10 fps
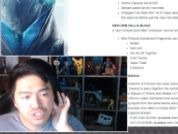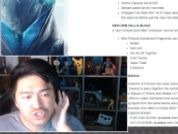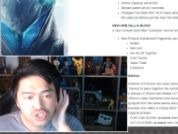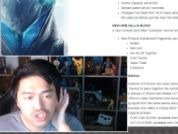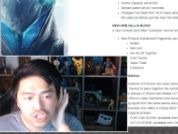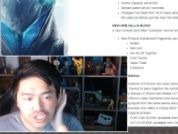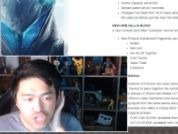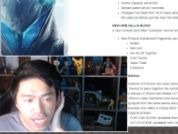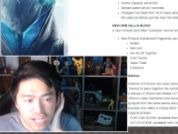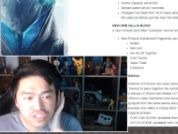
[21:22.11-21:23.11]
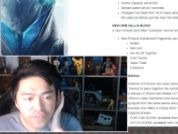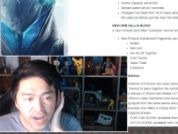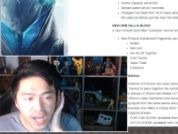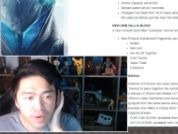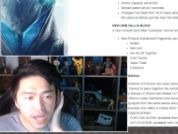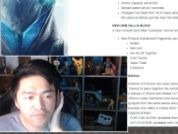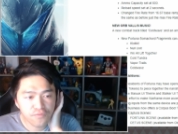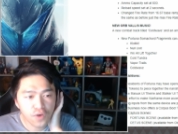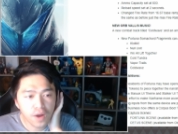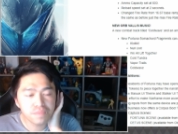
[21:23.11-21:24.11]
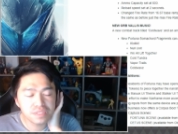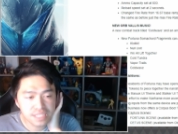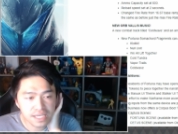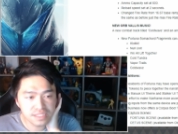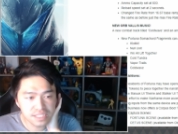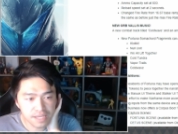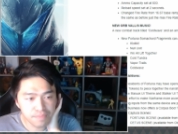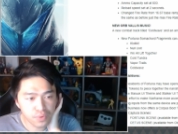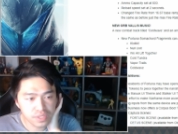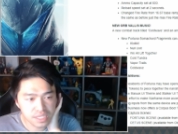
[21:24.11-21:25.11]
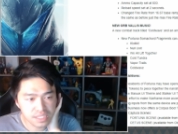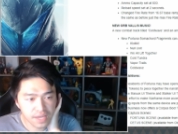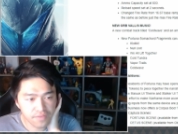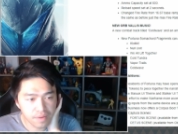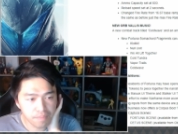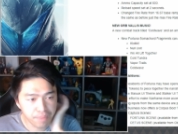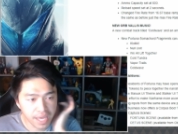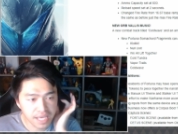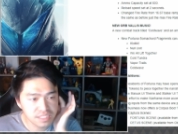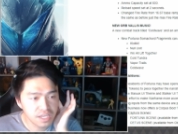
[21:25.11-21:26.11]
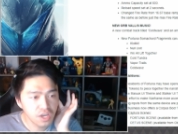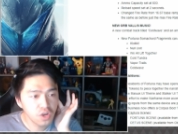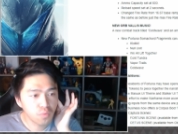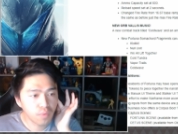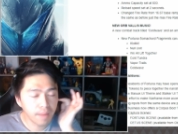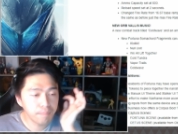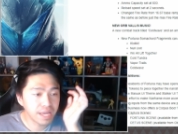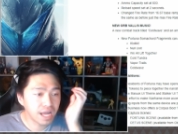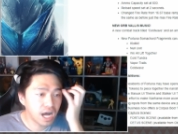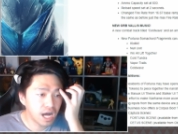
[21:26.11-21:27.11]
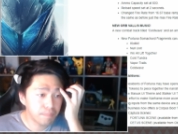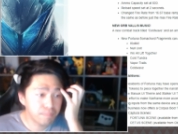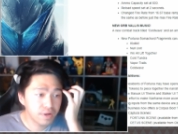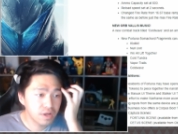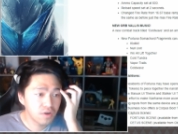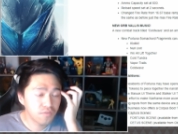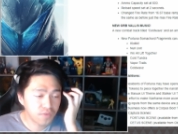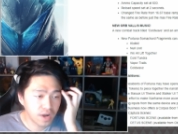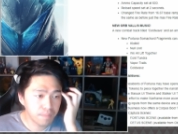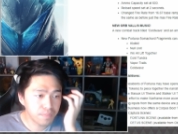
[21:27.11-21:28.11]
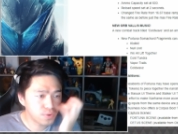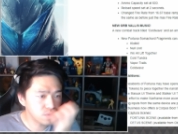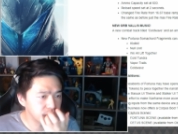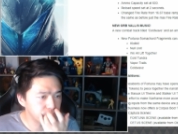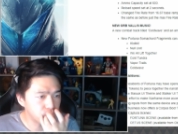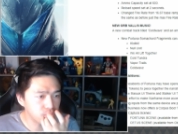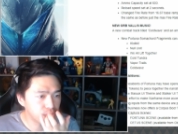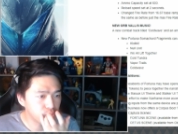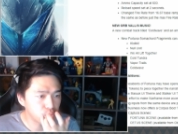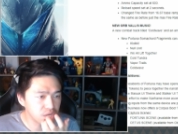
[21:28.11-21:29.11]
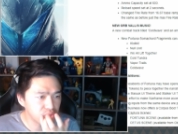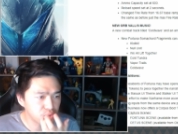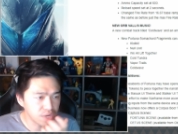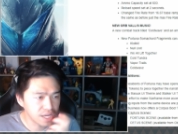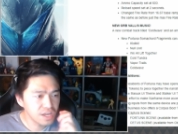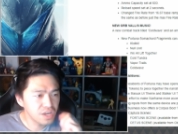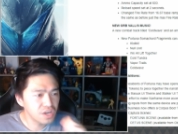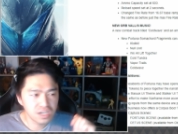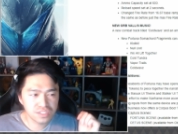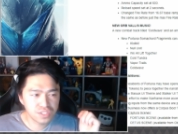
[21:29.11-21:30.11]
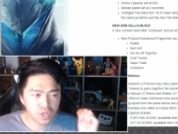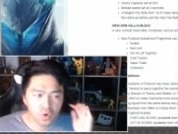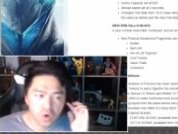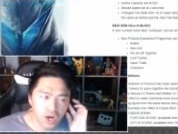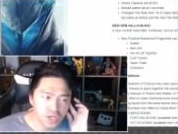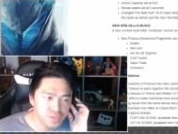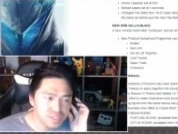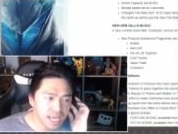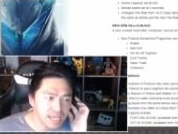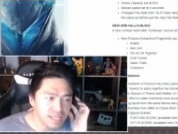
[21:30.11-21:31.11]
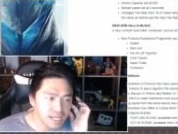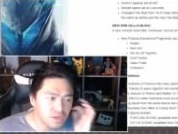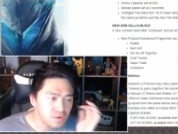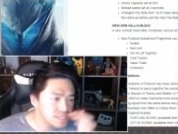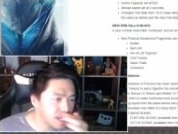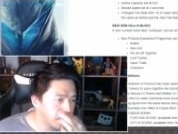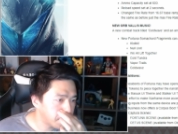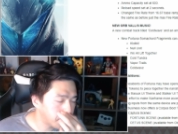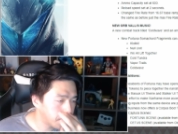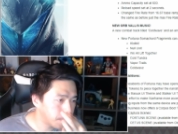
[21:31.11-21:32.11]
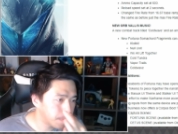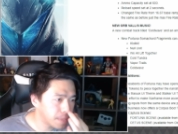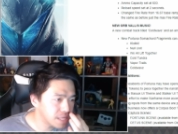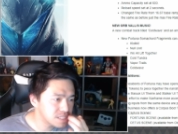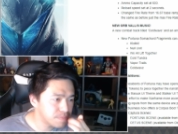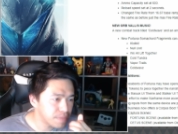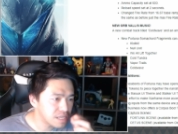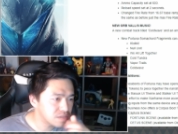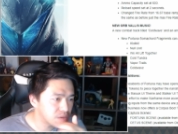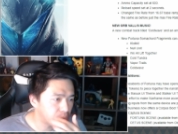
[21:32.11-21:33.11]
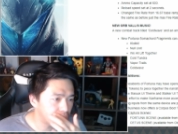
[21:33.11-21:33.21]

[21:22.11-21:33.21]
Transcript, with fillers: Ch changed fire rate from 16.67 base, ramping up from 13.33. So are you saying that it goes up in speed?